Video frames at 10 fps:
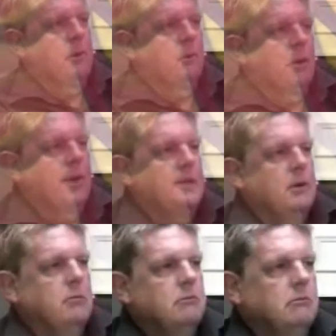but what
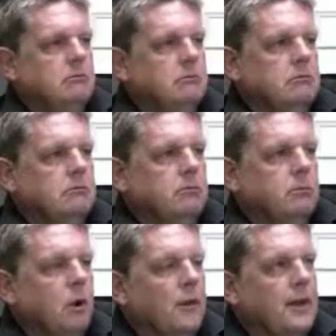
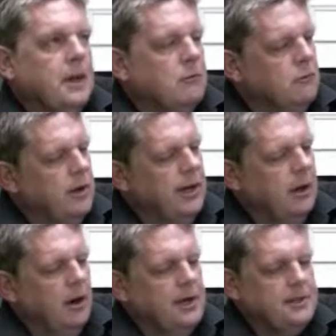they don't
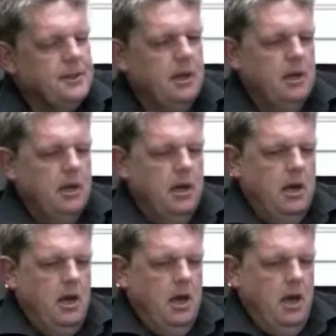realise
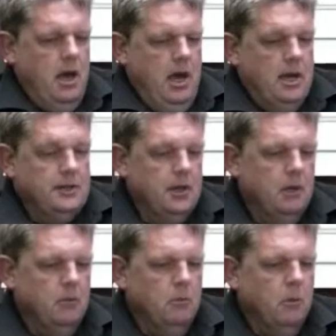is
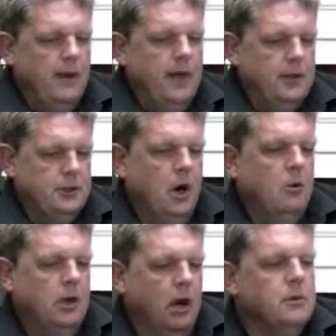that when that
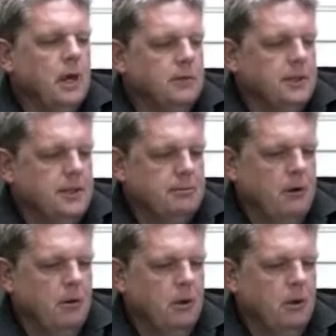child goes over to the spirit